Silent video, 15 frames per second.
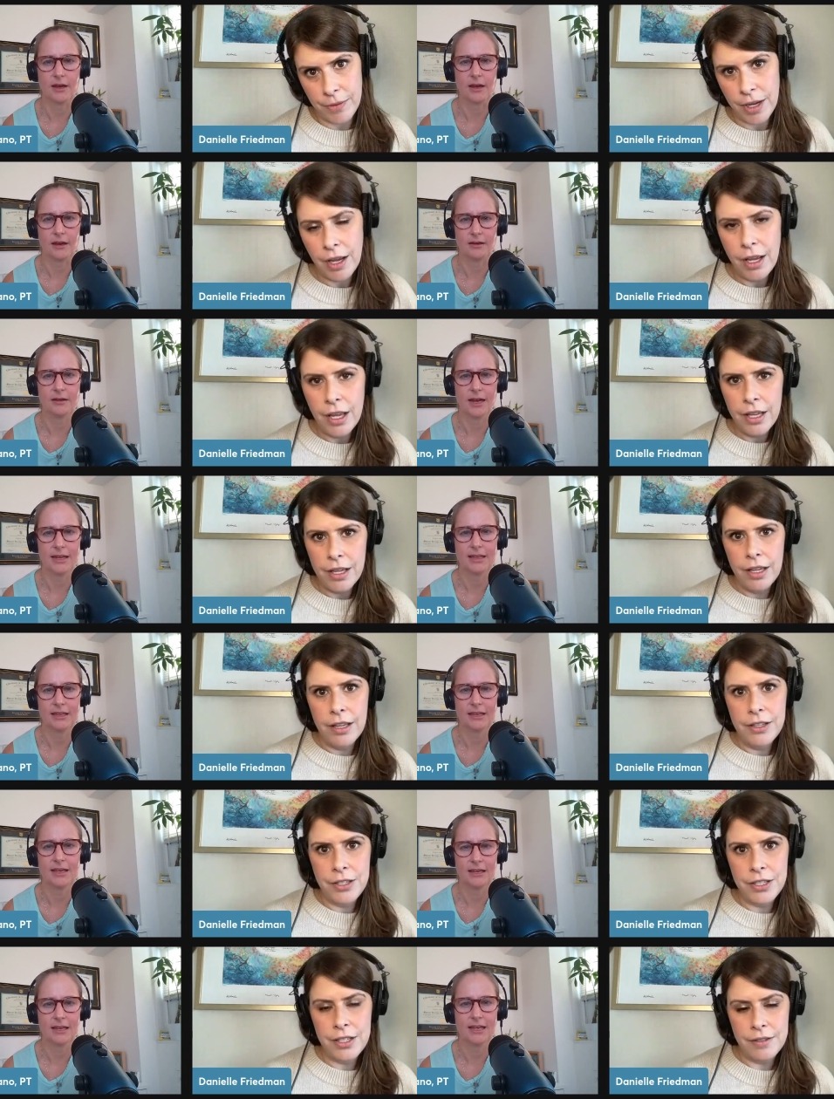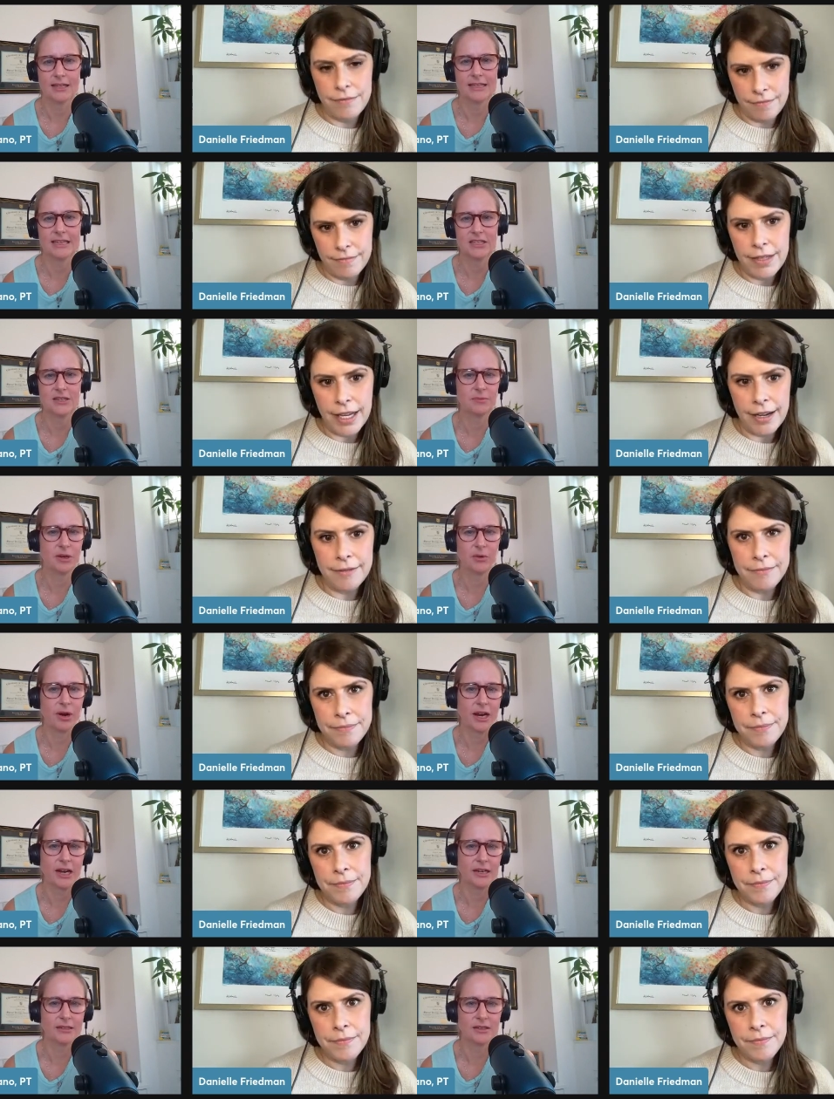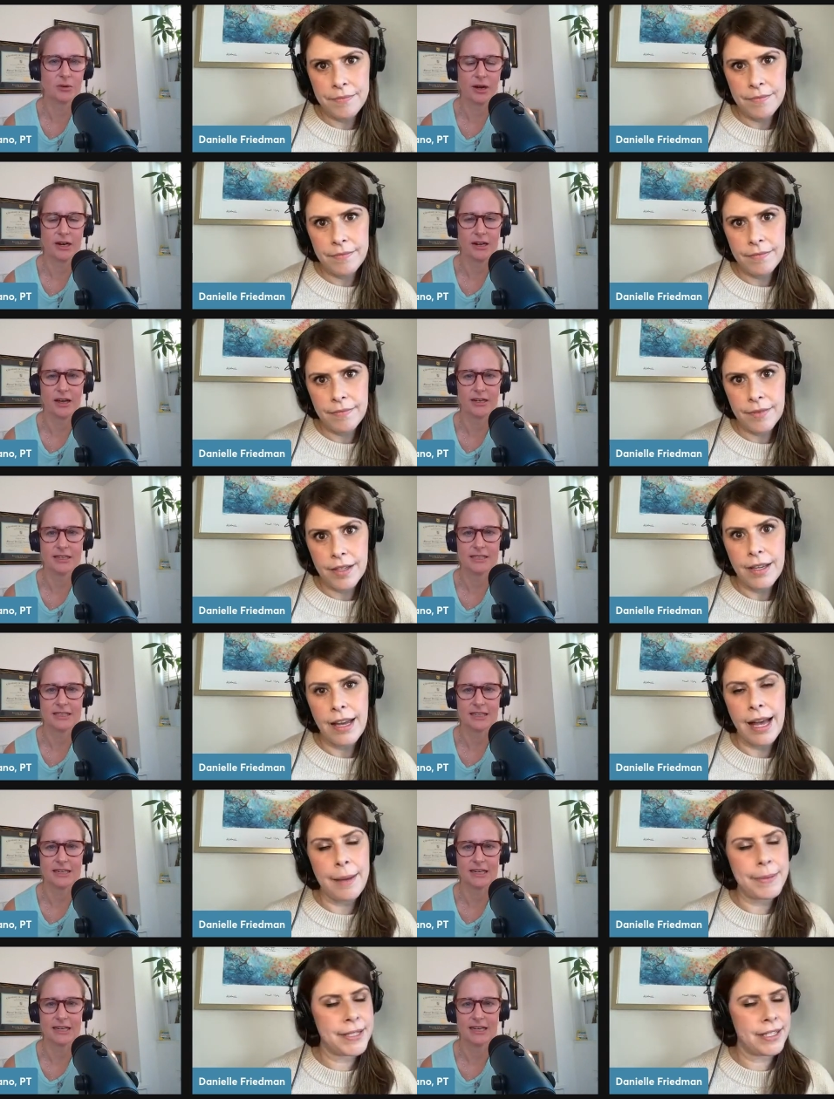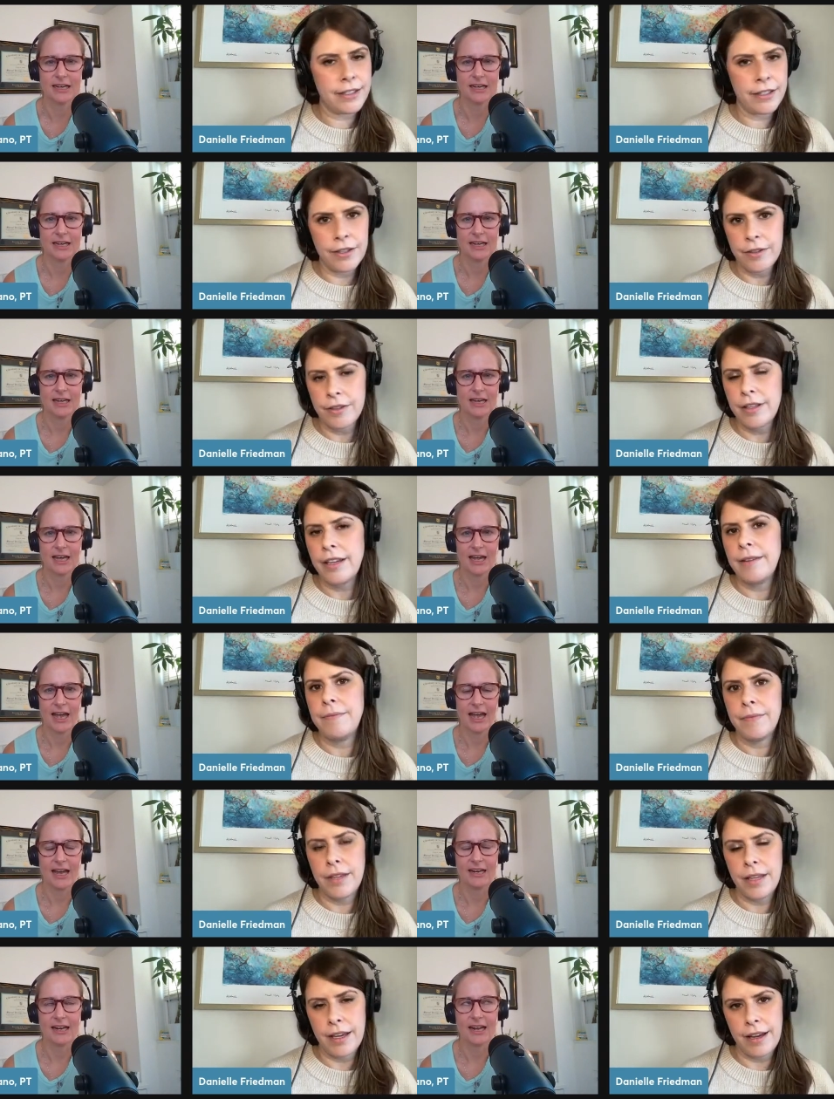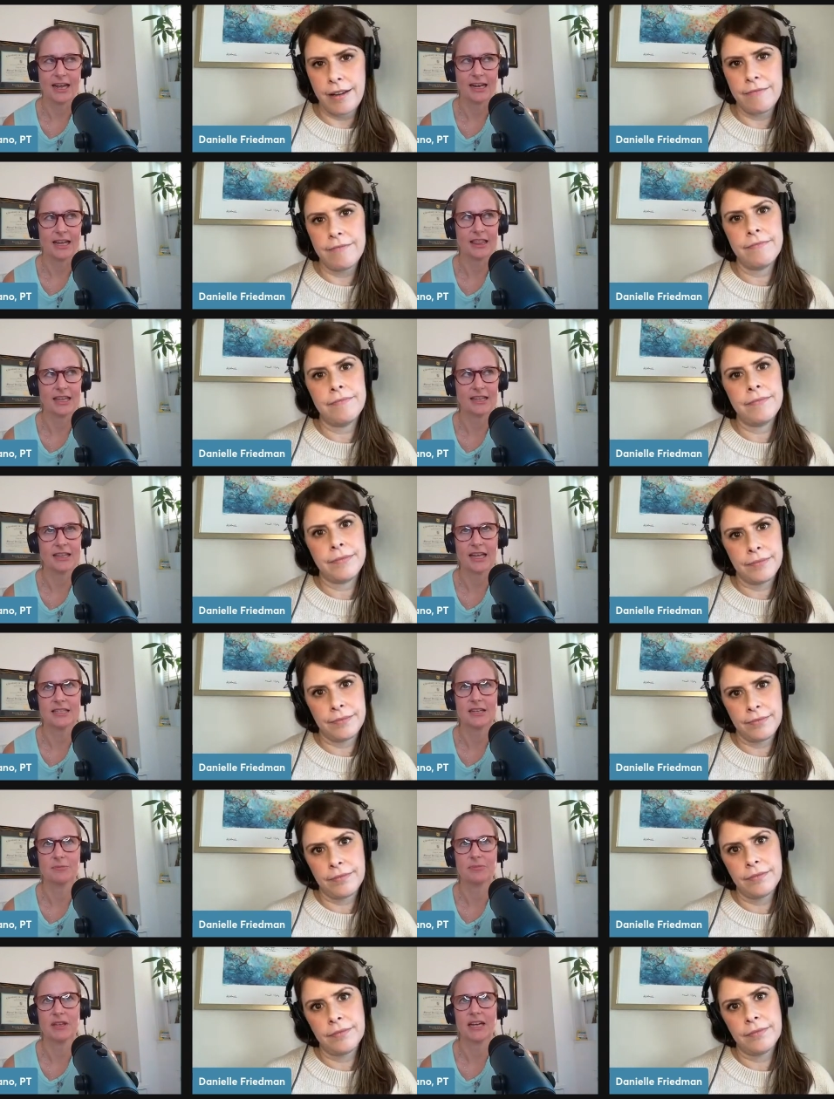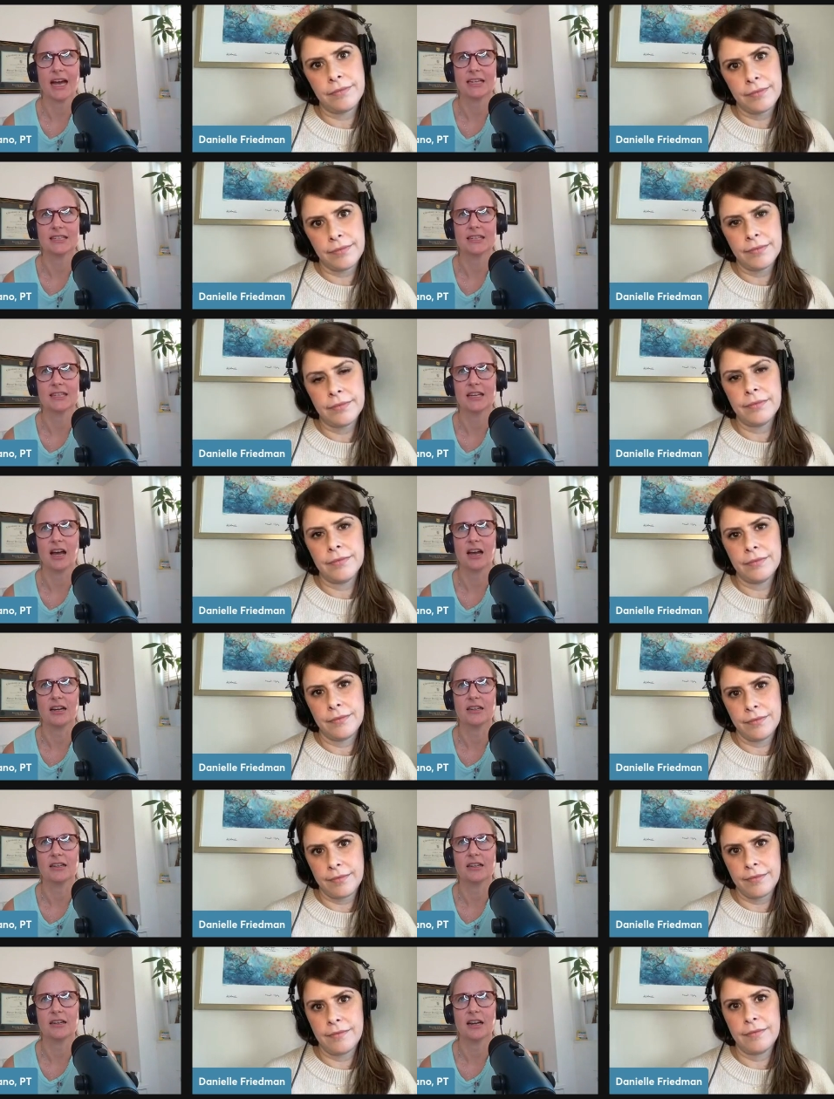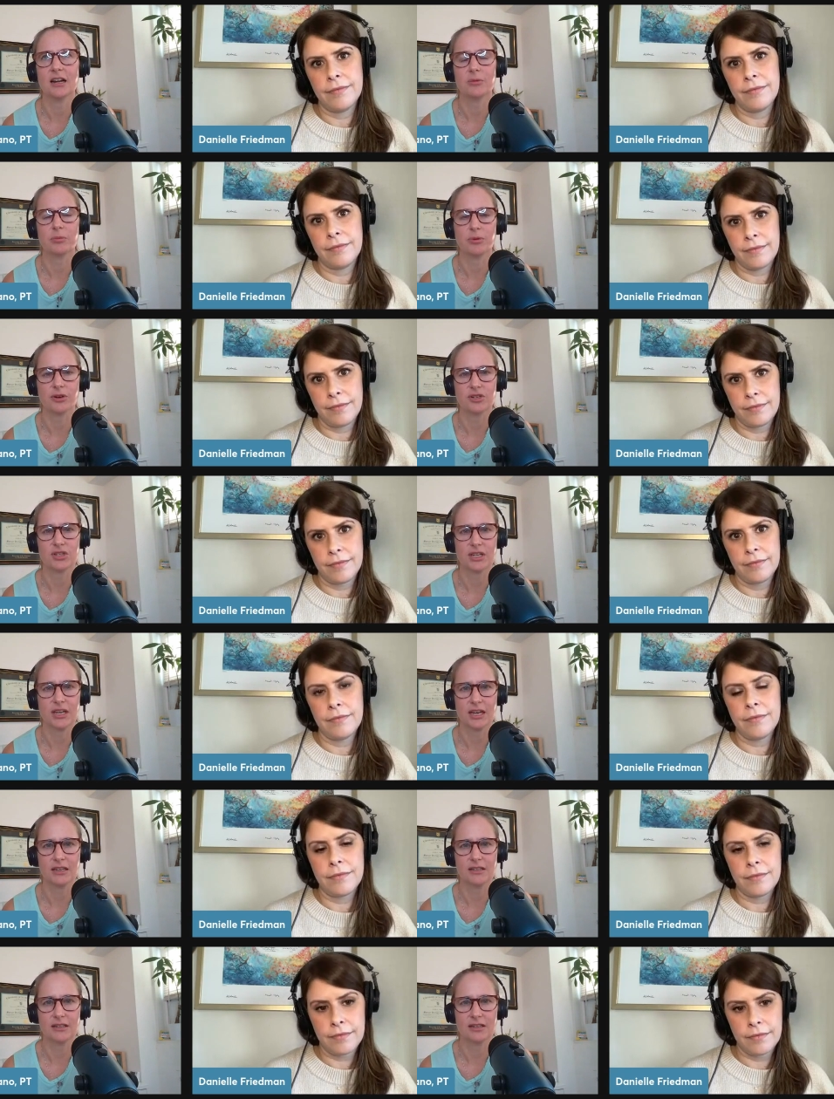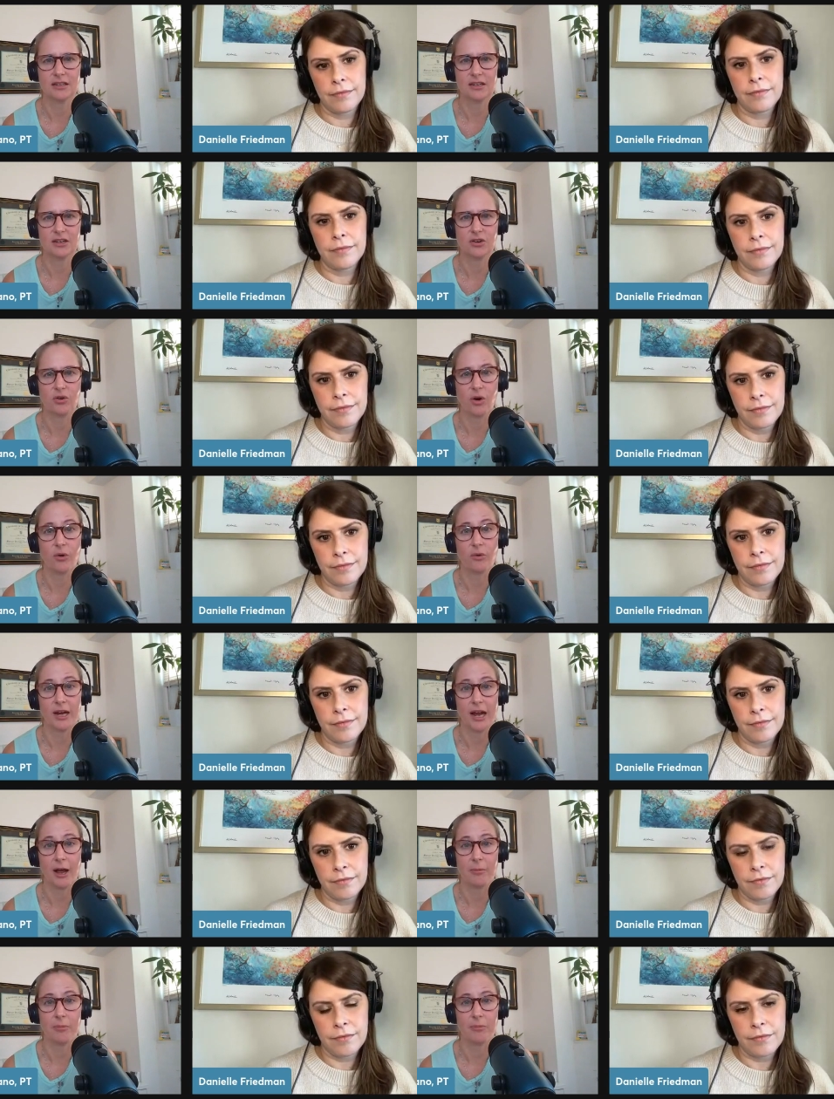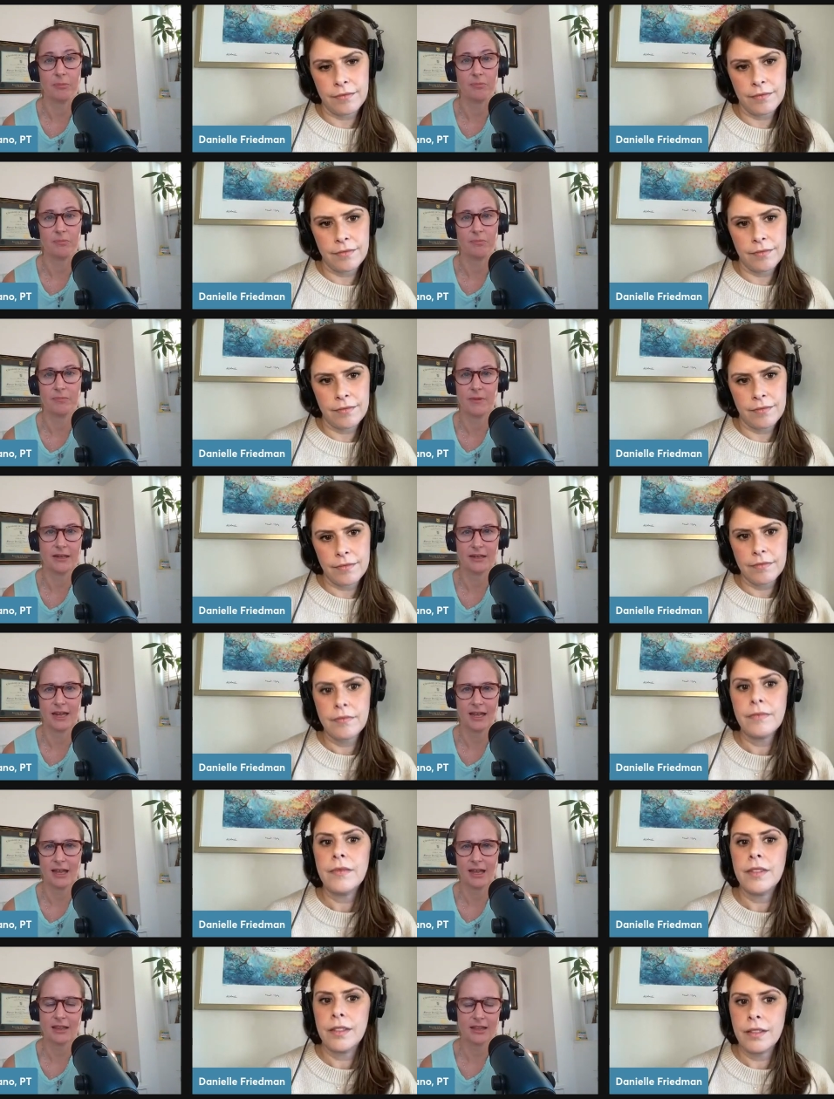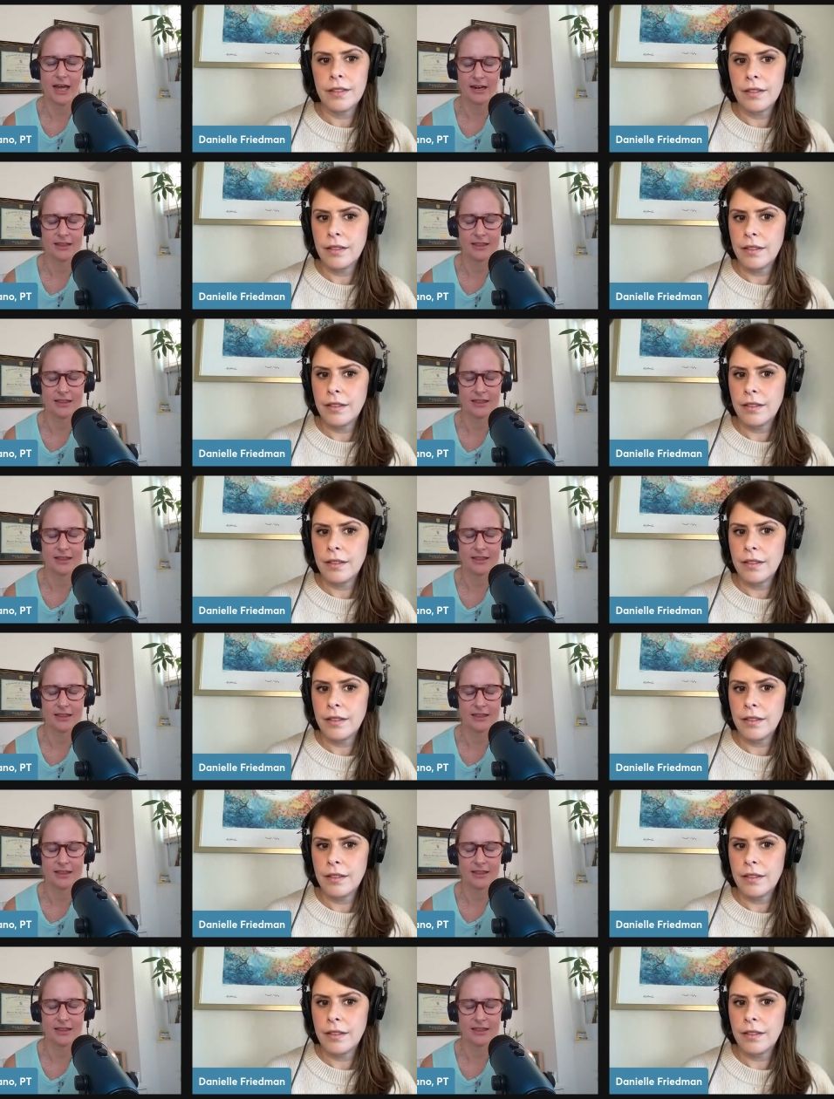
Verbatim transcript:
Speaker 1: yeah it it needs to be a right quite honestly
Speaker 2: absolutely
Speaker 1: and yeah. and i think that's something i did not appreciate growing up and eh, a lot